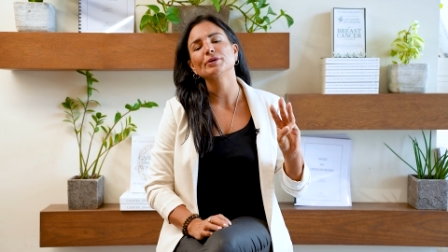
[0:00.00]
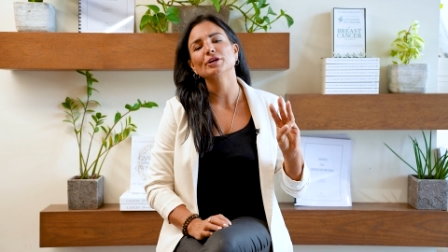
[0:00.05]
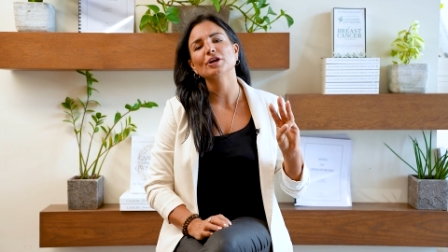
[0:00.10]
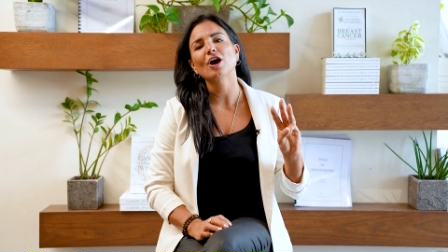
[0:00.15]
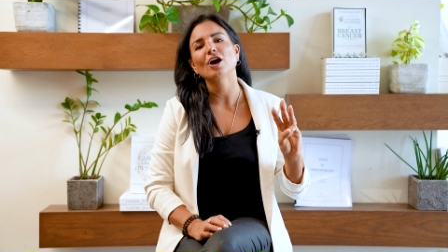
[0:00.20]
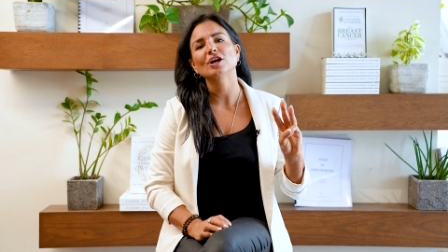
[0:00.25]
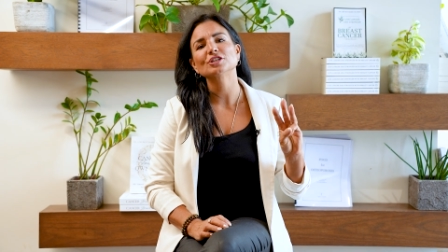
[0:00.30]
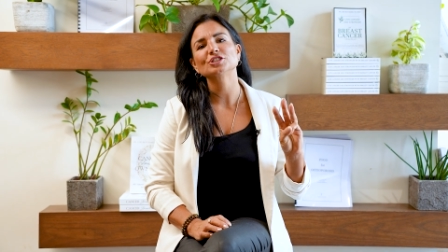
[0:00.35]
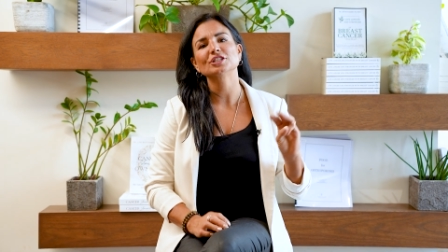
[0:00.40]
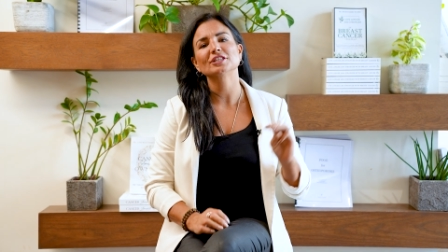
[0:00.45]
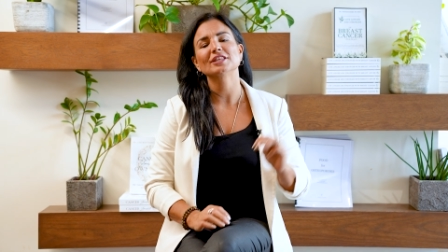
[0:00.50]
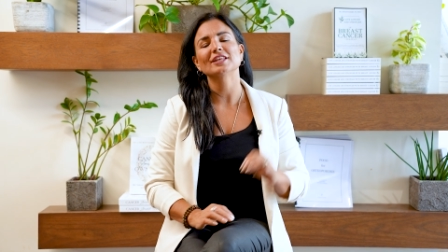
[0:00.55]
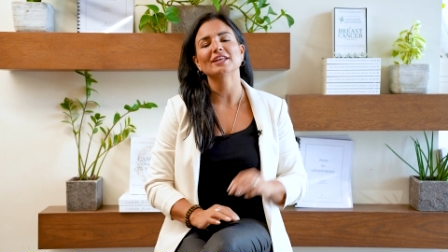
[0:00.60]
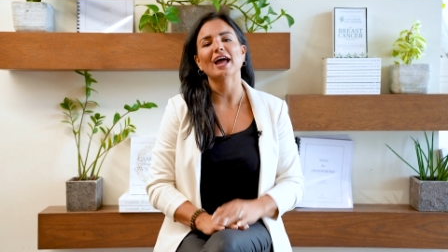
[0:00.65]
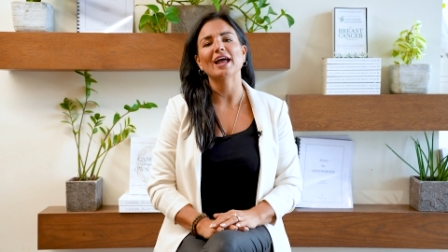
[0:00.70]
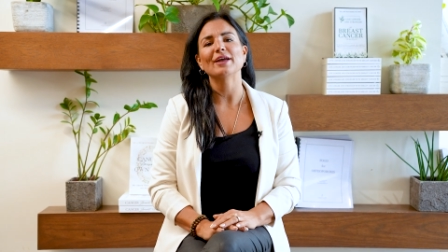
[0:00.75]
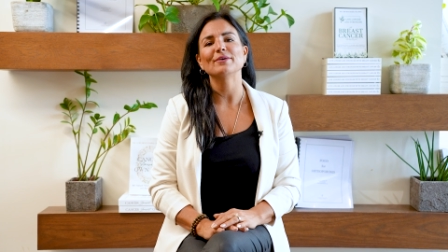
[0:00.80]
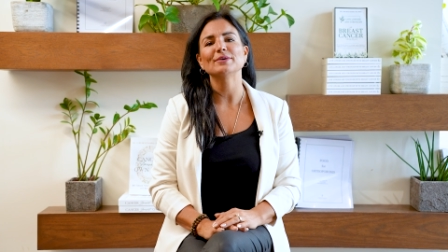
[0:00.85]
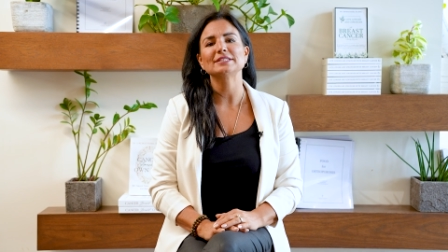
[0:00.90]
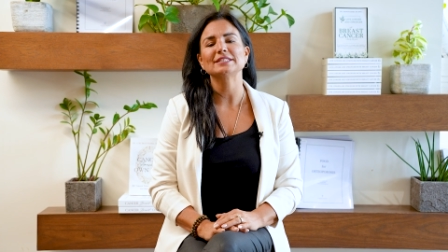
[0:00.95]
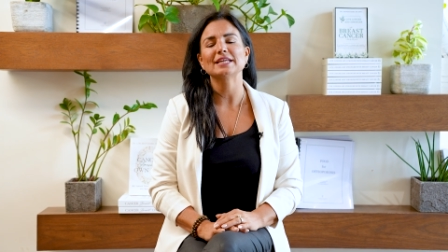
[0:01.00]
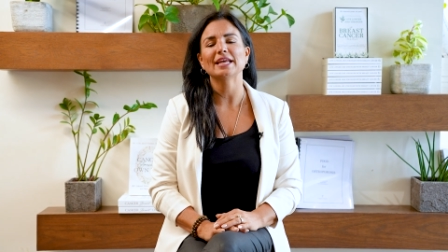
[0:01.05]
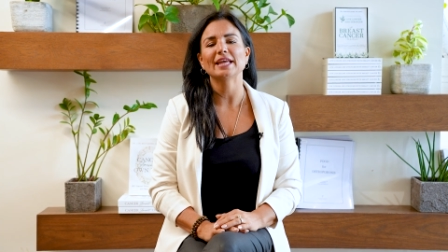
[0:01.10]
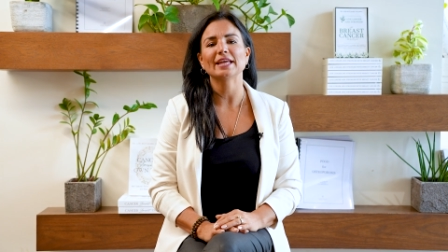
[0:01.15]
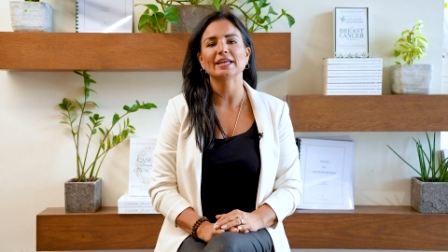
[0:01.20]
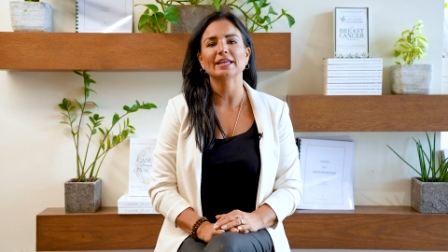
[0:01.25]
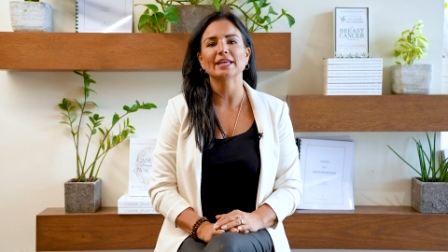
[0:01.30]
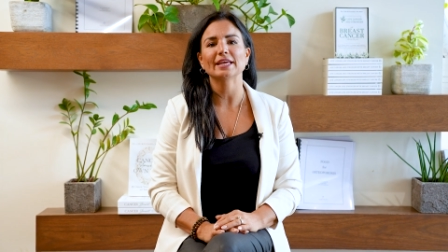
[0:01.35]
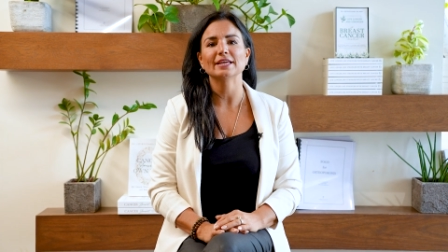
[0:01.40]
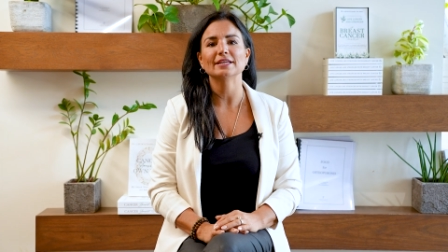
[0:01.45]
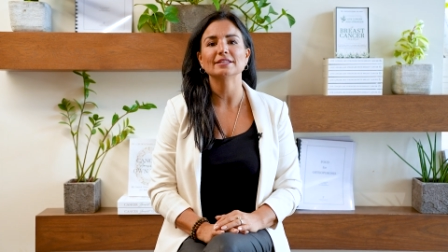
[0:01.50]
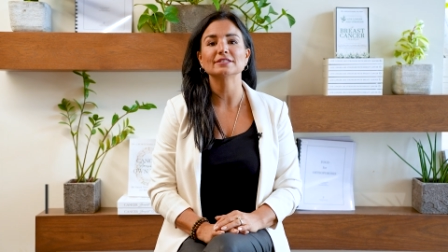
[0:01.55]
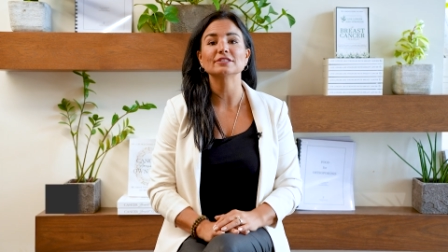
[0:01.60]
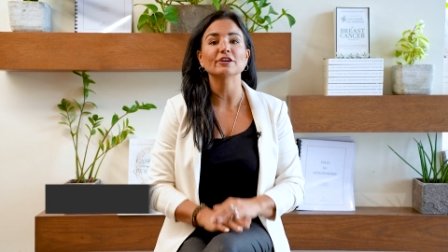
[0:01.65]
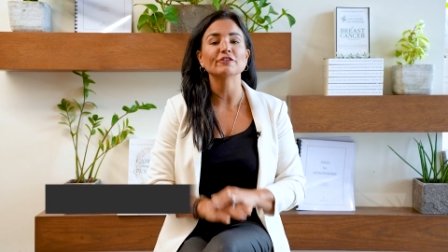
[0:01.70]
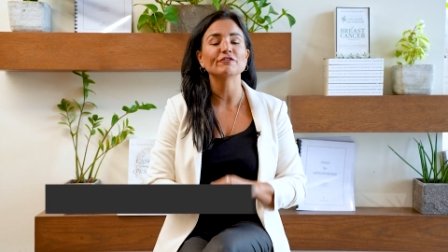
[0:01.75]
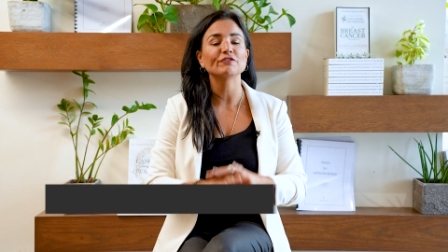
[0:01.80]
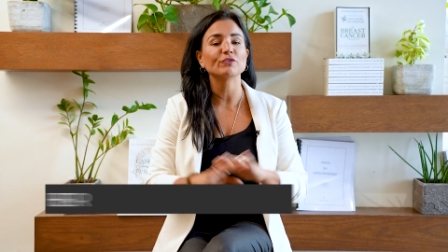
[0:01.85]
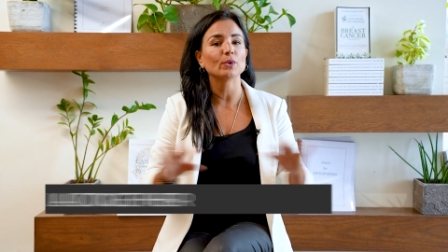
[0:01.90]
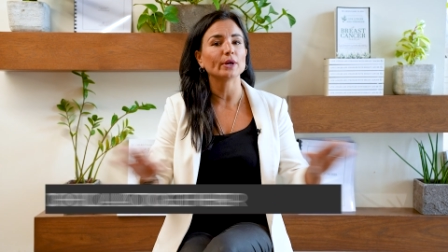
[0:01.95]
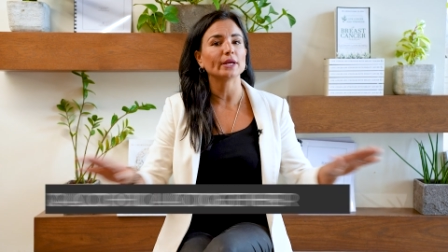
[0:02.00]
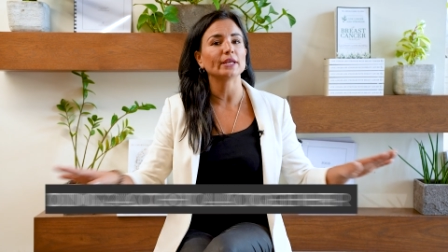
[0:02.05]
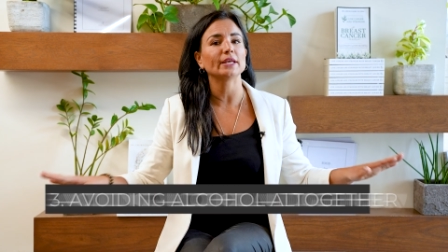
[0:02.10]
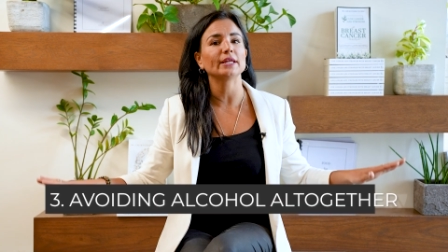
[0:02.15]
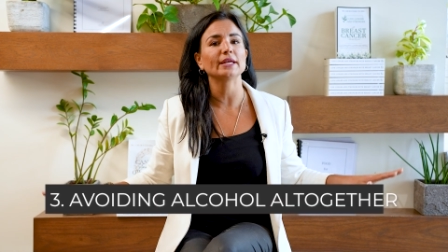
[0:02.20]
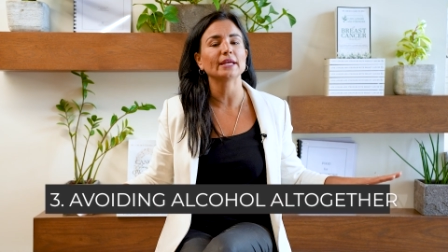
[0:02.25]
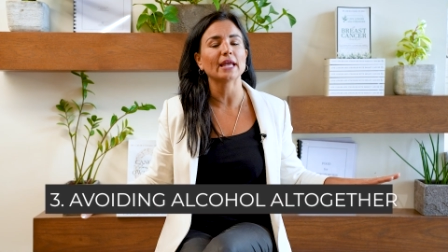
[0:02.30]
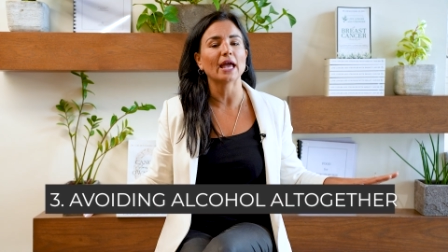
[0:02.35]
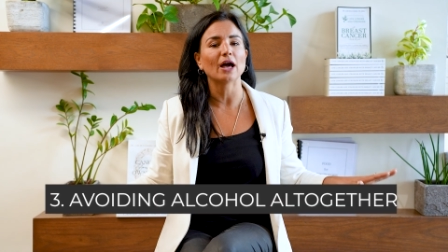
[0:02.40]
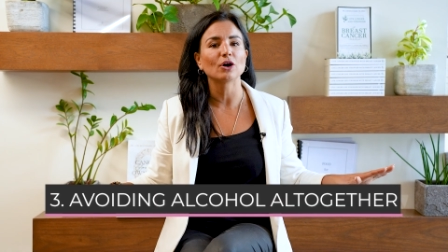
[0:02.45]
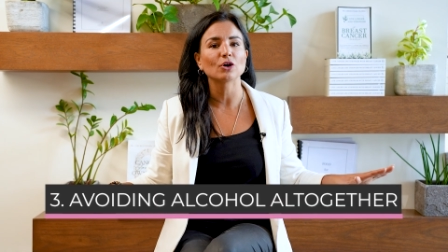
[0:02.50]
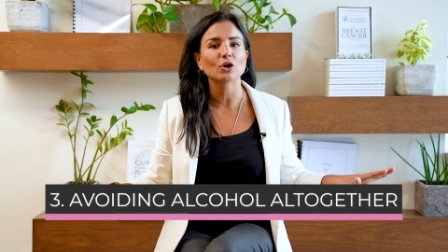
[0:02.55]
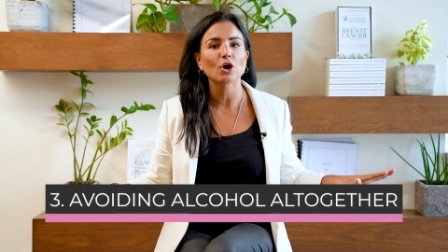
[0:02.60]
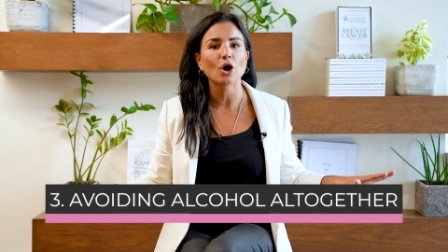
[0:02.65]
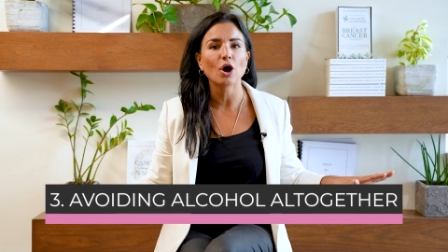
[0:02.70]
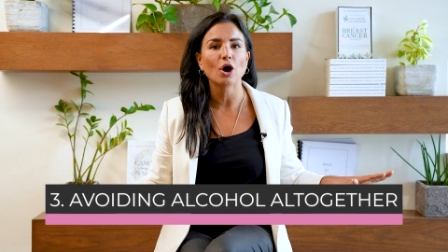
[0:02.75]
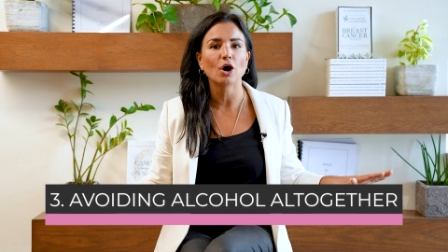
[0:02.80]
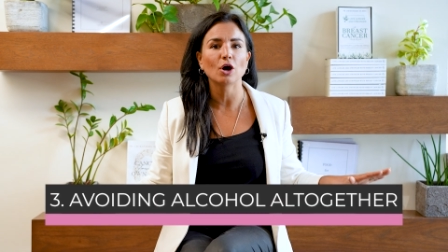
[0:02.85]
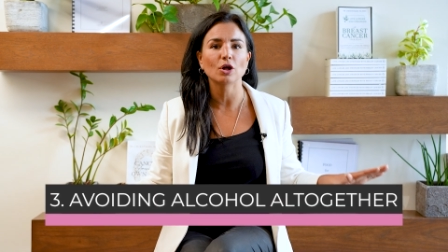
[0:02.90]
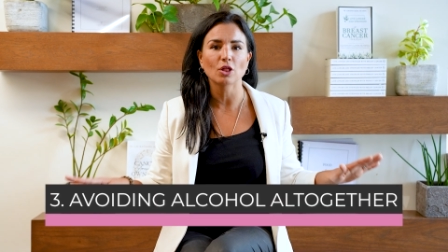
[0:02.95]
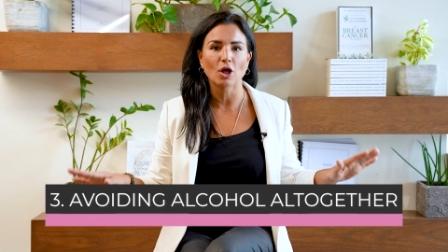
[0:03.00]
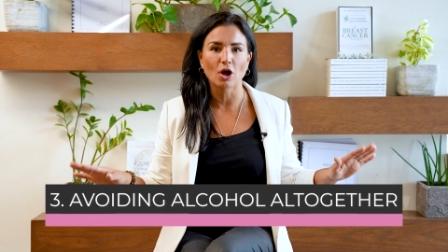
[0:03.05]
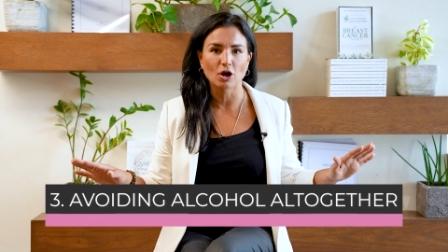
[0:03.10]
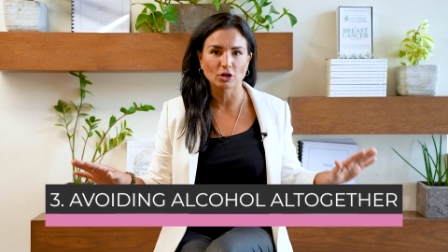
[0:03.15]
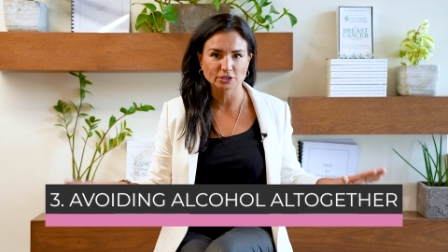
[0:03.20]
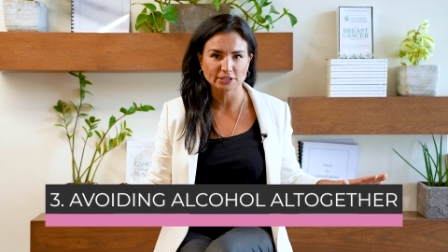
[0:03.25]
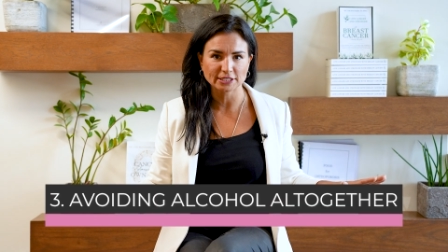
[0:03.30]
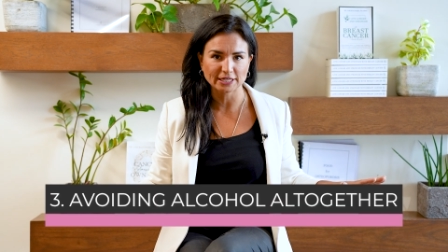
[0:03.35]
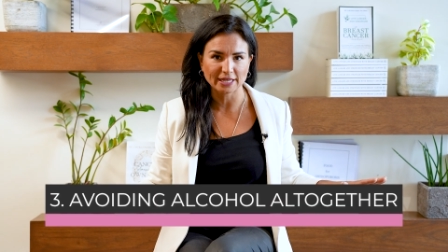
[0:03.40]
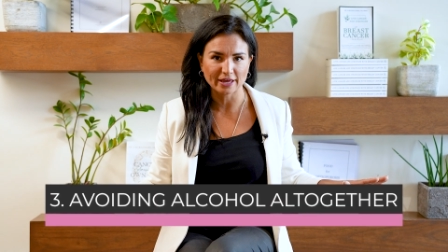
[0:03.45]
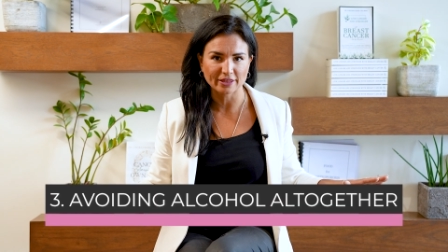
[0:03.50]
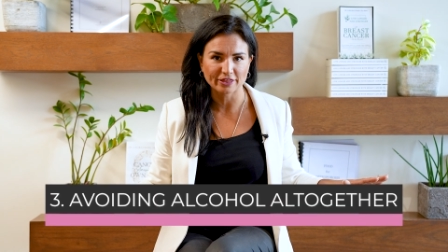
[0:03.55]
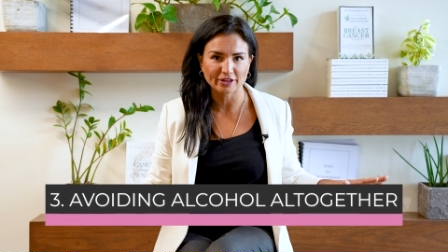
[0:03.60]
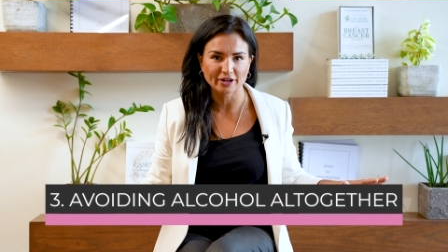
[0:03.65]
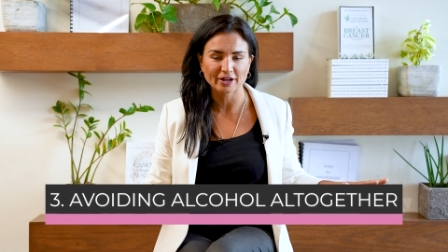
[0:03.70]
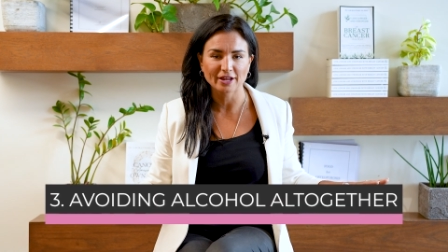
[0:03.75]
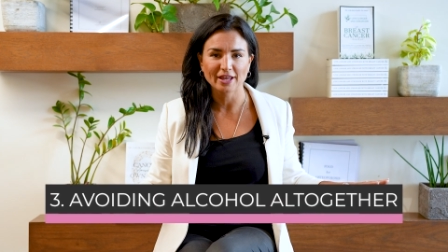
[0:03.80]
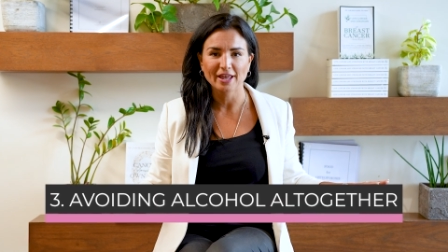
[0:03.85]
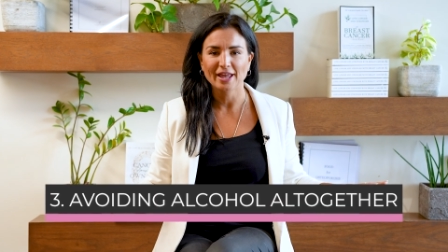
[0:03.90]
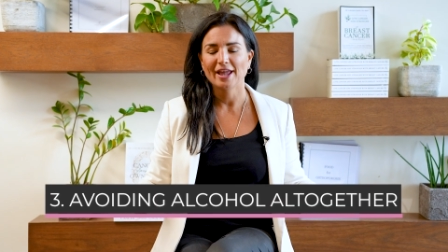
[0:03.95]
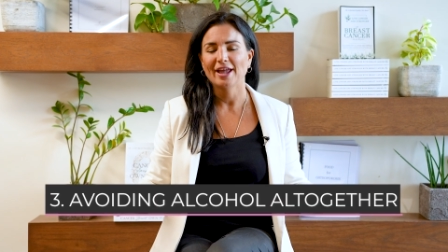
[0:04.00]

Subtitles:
precaution that I would take is avoiding alcohol altogether.